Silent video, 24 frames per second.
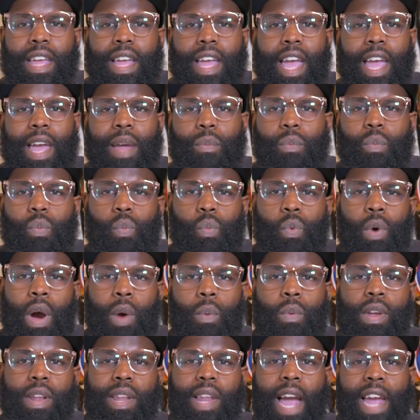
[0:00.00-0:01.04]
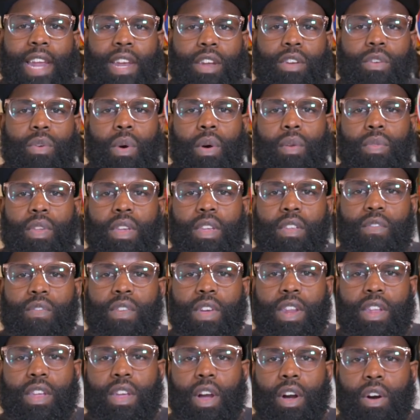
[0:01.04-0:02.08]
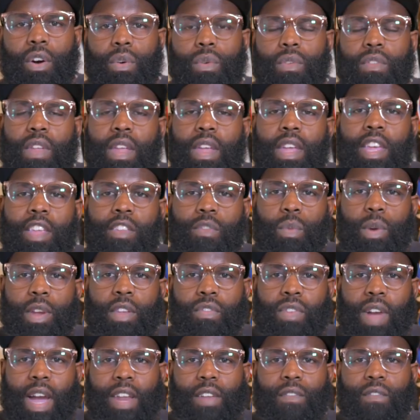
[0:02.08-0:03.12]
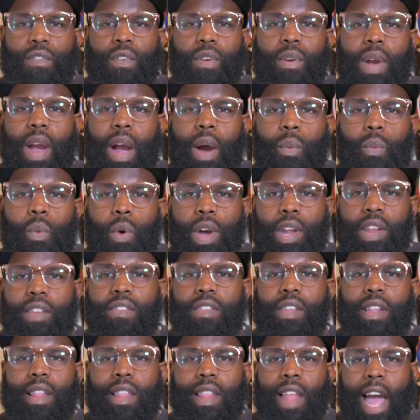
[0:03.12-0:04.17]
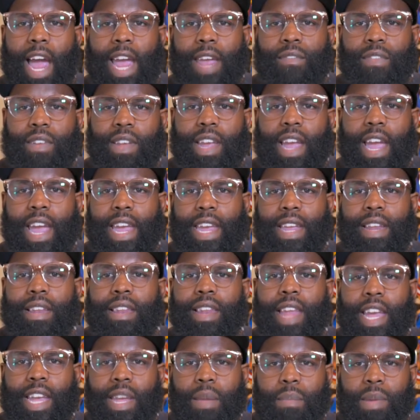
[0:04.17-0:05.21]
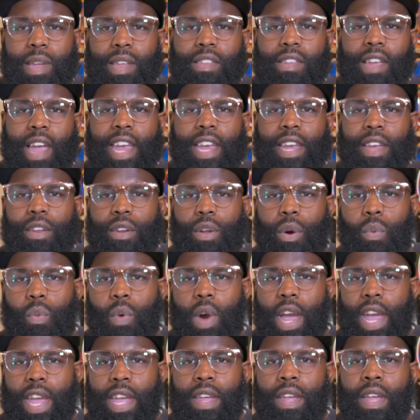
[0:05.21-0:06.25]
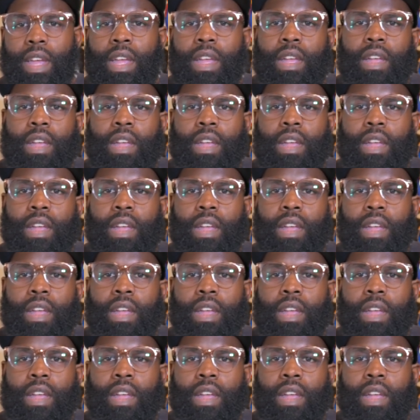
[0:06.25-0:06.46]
And what we like to do on these videos is we try to figure out what is the life gain that can be taken away